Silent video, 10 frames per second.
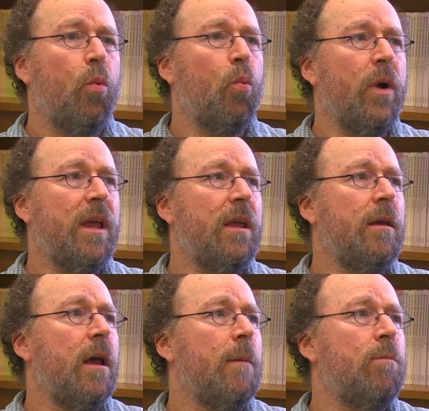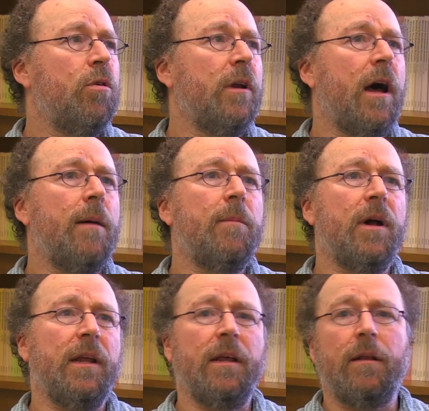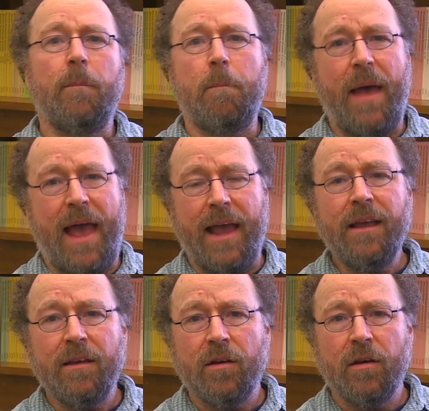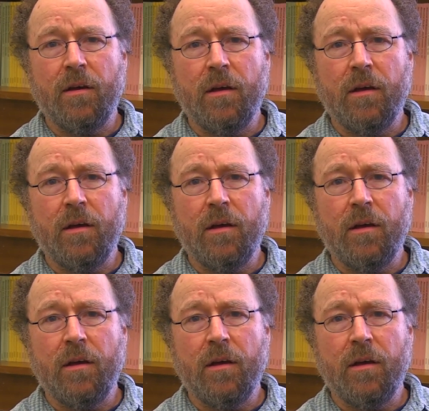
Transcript: We put our money in the bank,